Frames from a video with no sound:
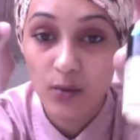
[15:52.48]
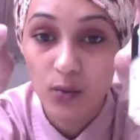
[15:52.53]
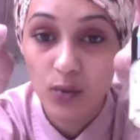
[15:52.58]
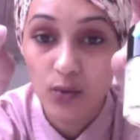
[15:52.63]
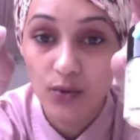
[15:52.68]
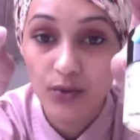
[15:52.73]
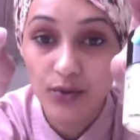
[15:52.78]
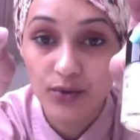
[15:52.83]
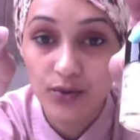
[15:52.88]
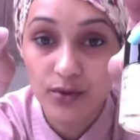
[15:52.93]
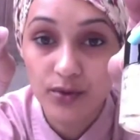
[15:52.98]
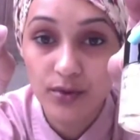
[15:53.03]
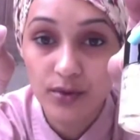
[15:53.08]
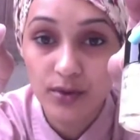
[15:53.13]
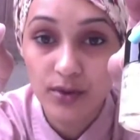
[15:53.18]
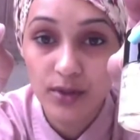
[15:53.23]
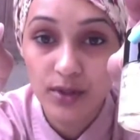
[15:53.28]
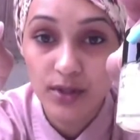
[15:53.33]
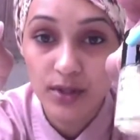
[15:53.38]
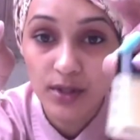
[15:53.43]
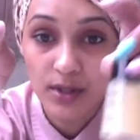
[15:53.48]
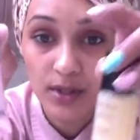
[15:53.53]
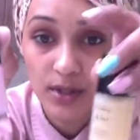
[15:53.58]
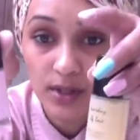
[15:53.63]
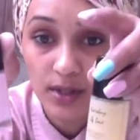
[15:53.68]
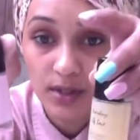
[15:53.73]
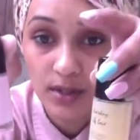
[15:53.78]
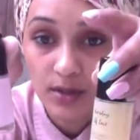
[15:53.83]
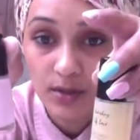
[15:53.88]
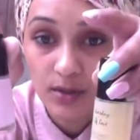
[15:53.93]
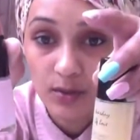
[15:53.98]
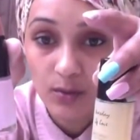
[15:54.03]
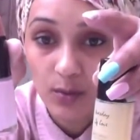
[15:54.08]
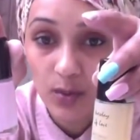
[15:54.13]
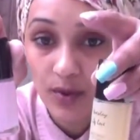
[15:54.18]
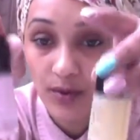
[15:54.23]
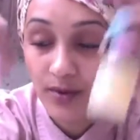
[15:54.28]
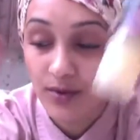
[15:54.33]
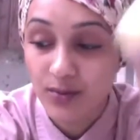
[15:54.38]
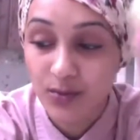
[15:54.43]
water through.
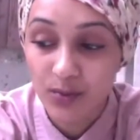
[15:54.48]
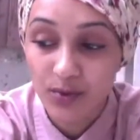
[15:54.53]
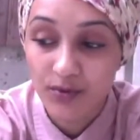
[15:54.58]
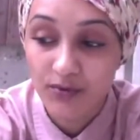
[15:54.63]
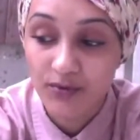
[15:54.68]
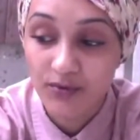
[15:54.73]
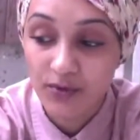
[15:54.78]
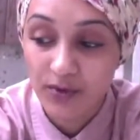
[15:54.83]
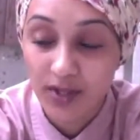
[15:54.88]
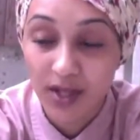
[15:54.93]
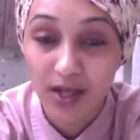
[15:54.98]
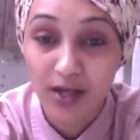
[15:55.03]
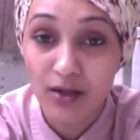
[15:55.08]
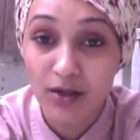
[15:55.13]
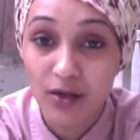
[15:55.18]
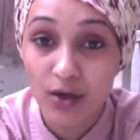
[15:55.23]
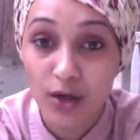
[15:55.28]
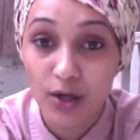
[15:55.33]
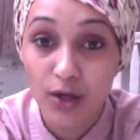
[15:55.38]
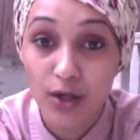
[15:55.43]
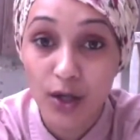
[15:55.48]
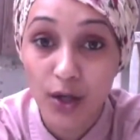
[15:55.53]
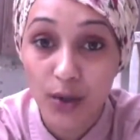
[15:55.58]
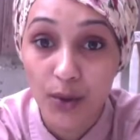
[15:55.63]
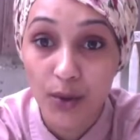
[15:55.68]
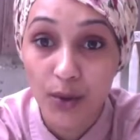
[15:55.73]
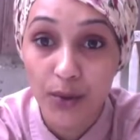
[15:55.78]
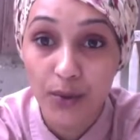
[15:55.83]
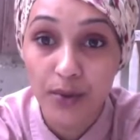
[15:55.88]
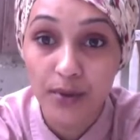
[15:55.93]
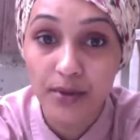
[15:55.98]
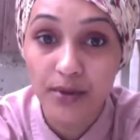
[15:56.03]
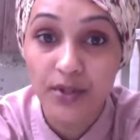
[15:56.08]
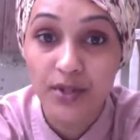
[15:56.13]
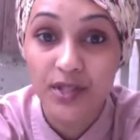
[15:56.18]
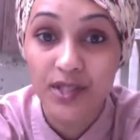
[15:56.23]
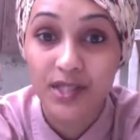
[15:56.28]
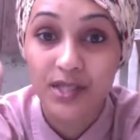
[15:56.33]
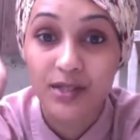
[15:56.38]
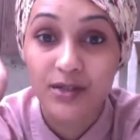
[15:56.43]
Whereas with the Inglot alone,
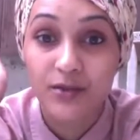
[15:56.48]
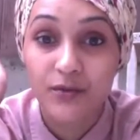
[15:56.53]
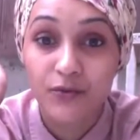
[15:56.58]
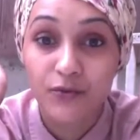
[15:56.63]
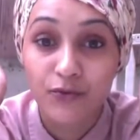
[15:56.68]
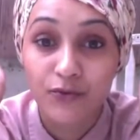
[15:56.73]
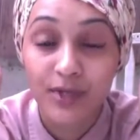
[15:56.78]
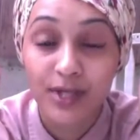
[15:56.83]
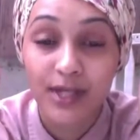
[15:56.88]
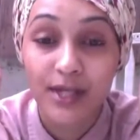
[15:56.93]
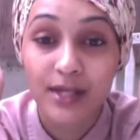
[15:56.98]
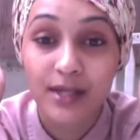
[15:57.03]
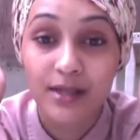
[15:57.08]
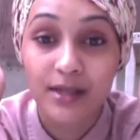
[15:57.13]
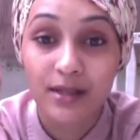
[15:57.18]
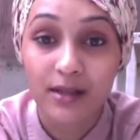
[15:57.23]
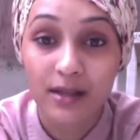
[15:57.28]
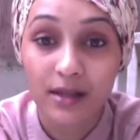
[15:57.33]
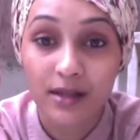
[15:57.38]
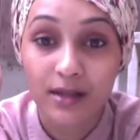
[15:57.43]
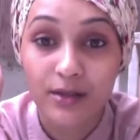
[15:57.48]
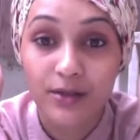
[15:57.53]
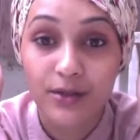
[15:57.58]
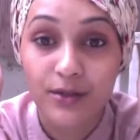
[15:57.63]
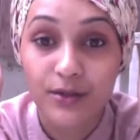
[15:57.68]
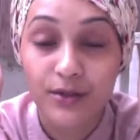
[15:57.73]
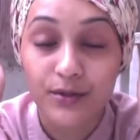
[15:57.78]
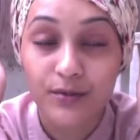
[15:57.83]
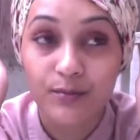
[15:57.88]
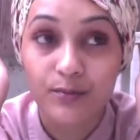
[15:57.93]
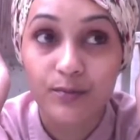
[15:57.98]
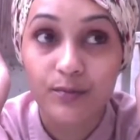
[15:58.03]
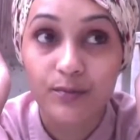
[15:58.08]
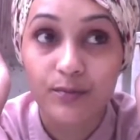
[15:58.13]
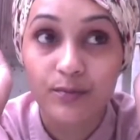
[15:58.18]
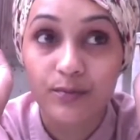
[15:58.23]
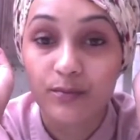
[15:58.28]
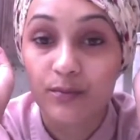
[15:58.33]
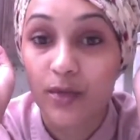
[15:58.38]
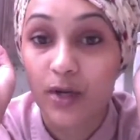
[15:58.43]
just a really thin
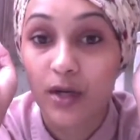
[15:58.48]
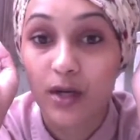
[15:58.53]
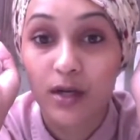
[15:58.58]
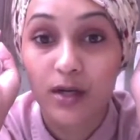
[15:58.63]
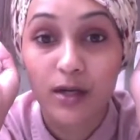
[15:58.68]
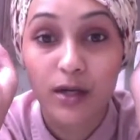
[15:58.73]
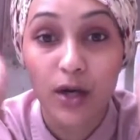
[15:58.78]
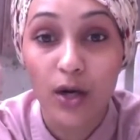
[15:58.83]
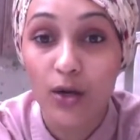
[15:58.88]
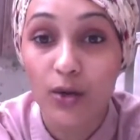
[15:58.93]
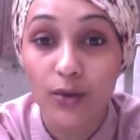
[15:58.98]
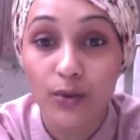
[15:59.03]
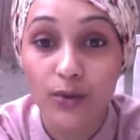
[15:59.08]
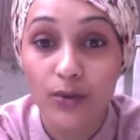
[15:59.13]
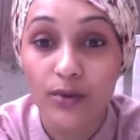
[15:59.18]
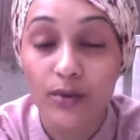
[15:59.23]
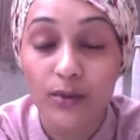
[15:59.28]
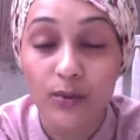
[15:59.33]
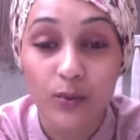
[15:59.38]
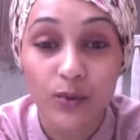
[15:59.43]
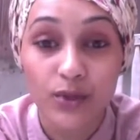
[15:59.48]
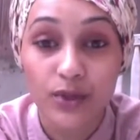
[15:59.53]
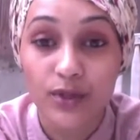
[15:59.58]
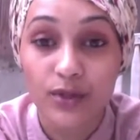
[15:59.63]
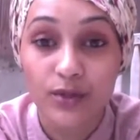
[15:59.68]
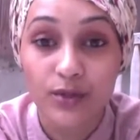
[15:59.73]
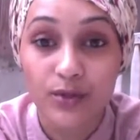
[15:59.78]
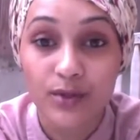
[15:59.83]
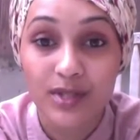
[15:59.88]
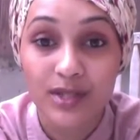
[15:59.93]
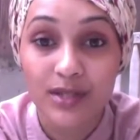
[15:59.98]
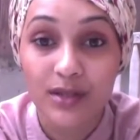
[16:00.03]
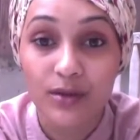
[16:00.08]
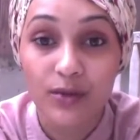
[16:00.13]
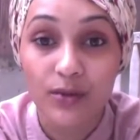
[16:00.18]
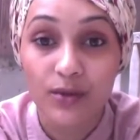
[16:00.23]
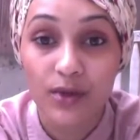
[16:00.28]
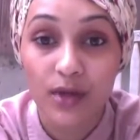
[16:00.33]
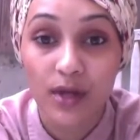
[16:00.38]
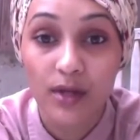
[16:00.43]
coat wouldn't do a
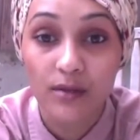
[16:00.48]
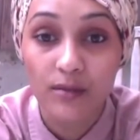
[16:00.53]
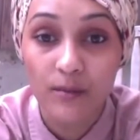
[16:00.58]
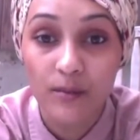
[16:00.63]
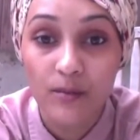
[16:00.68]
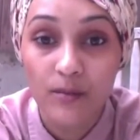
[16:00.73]
single thing.